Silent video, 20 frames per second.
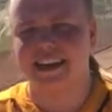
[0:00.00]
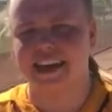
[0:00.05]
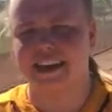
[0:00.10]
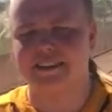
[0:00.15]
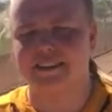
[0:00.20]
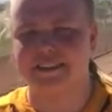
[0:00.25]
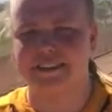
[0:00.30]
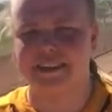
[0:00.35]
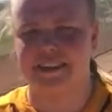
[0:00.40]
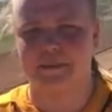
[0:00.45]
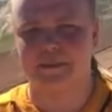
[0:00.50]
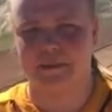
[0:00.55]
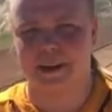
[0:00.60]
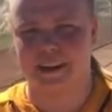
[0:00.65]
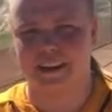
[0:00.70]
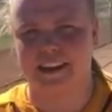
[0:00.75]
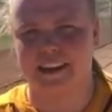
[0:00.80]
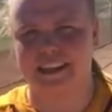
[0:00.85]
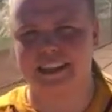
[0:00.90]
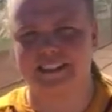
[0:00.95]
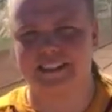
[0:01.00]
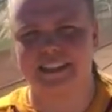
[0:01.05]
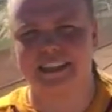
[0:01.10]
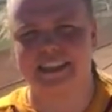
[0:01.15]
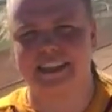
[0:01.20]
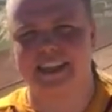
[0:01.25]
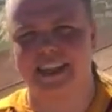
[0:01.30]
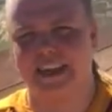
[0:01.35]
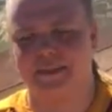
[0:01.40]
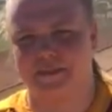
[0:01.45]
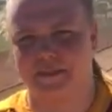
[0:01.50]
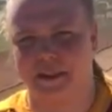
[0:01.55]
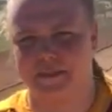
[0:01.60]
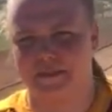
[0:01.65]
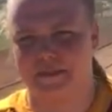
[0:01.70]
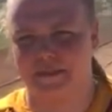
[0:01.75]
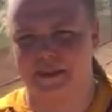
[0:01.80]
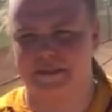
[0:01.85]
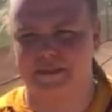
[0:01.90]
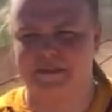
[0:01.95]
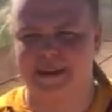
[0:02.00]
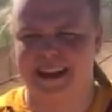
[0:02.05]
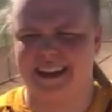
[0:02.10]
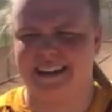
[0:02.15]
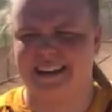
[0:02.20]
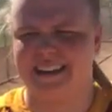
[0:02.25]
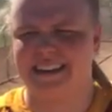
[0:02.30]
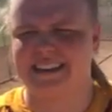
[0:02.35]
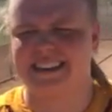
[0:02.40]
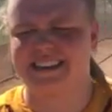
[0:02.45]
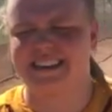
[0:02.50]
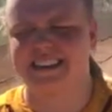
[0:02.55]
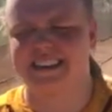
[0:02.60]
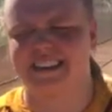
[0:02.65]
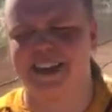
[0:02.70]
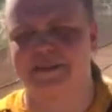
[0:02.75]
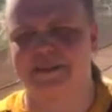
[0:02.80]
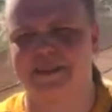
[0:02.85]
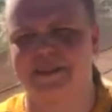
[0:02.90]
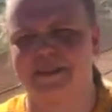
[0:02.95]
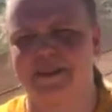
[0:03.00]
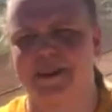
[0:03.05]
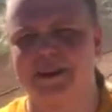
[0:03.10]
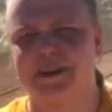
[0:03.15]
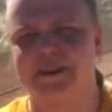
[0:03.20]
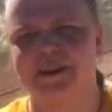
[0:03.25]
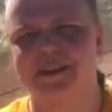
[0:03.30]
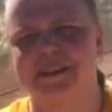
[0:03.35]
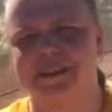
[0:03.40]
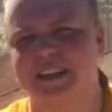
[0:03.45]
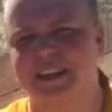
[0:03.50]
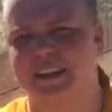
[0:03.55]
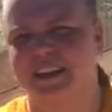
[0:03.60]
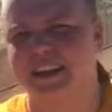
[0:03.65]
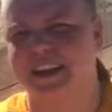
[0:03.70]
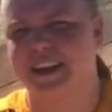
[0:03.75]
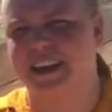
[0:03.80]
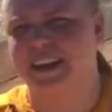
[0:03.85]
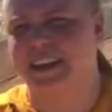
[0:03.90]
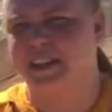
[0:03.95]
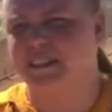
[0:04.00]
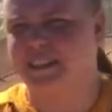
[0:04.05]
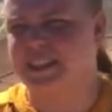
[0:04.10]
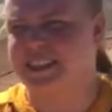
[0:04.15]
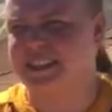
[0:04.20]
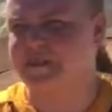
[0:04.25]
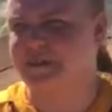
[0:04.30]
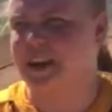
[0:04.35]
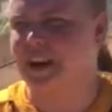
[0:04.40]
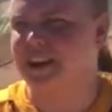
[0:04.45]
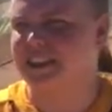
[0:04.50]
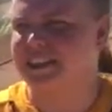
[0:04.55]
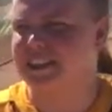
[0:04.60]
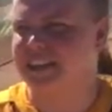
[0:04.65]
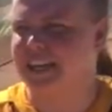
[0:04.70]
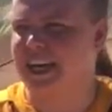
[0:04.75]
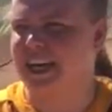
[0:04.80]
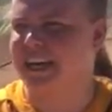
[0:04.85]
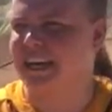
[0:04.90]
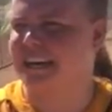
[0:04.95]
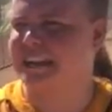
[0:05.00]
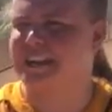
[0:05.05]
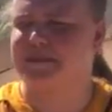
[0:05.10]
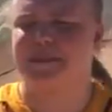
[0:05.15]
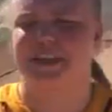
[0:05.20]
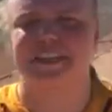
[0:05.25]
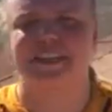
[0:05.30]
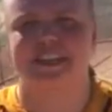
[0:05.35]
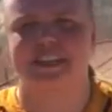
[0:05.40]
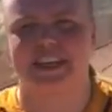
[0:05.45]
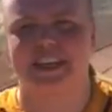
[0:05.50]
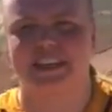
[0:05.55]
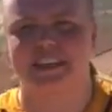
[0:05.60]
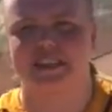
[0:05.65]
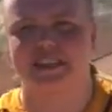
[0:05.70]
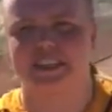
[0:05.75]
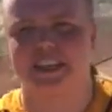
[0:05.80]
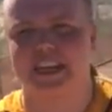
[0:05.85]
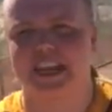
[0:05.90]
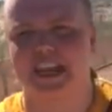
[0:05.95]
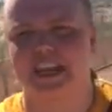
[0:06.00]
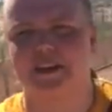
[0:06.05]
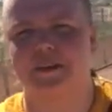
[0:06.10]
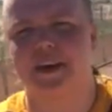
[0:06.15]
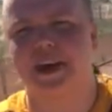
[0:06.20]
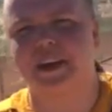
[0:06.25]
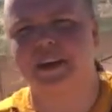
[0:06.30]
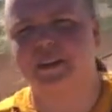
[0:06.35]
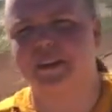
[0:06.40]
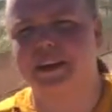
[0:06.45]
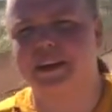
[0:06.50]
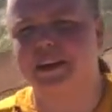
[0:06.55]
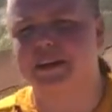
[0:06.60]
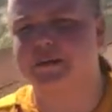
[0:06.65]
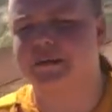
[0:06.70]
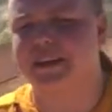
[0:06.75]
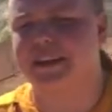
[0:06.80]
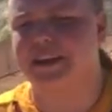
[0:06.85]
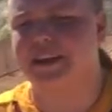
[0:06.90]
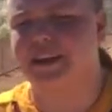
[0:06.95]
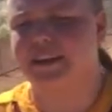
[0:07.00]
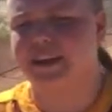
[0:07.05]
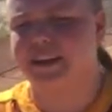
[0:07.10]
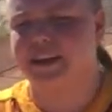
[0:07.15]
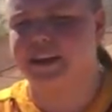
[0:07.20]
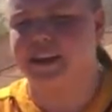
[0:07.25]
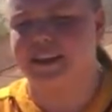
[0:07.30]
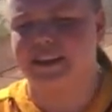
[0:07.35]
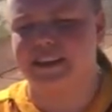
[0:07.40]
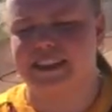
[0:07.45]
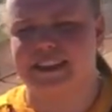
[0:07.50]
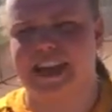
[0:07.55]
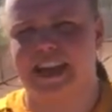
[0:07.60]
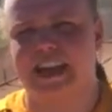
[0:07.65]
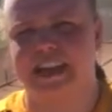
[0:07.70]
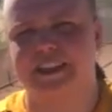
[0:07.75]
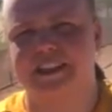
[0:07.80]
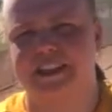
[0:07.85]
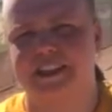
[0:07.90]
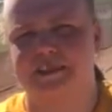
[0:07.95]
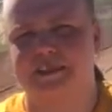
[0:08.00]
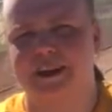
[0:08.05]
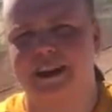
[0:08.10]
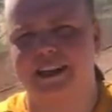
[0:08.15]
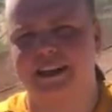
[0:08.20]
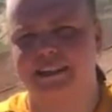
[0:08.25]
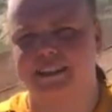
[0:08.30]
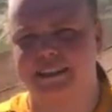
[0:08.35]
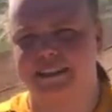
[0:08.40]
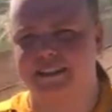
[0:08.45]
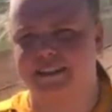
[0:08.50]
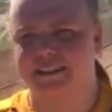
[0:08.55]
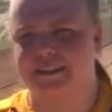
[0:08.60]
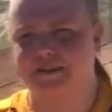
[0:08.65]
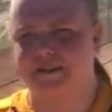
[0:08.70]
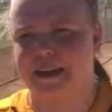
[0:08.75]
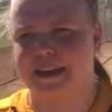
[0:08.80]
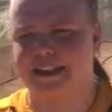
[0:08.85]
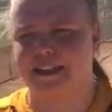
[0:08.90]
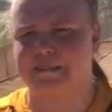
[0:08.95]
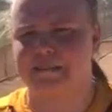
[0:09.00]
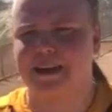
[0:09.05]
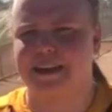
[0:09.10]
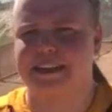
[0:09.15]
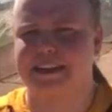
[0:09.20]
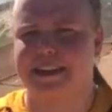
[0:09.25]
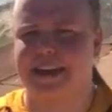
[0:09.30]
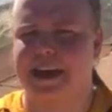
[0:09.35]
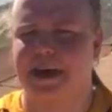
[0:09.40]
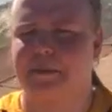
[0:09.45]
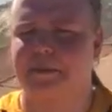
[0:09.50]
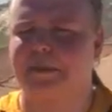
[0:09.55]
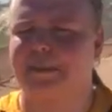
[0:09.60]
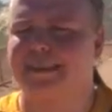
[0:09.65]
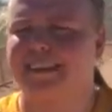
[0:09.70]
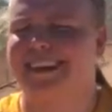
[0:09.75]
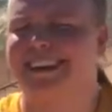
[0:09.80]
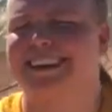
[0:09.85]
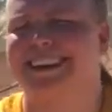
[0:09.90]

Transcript: Yeah, it was good. Proc called a really good game, kept him off balance, kept it low. So she got against them yesterday, so she kind of knew how to read them and just got to hit your spots and make the magic happen.